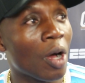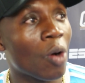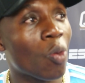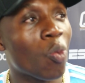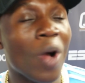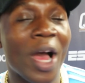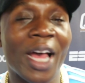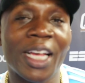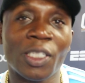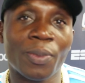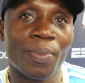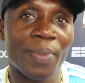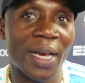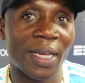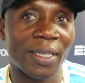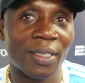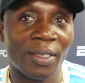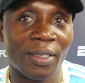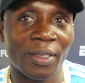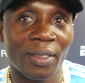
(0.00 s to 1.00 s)
A wise
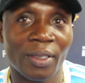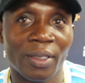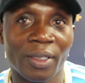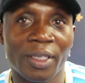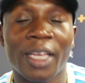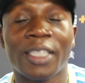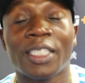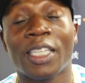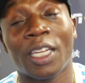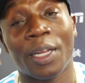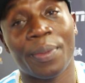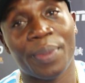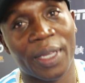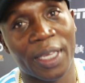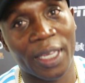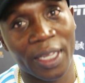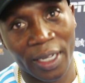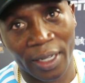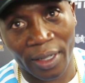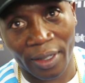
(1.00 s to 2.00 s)
man does at the
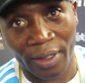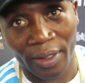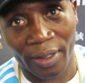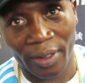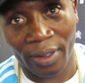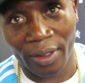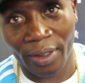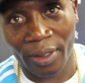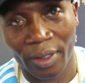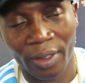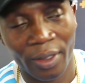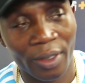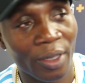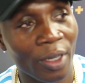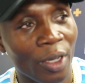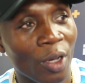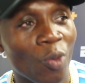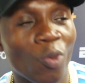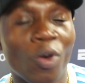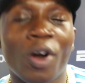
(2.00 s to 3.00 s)
beginning
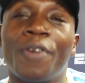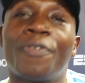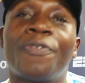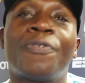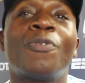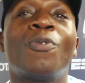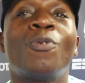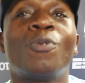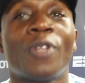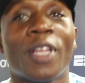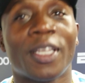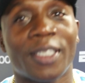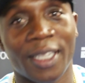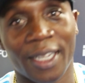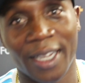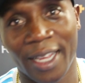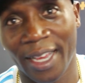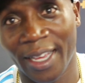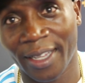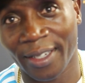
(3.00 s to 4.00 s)
what a fool
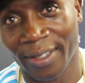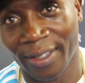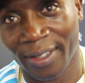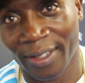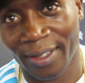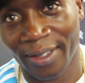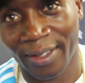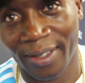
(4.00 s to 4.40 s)
does at the end.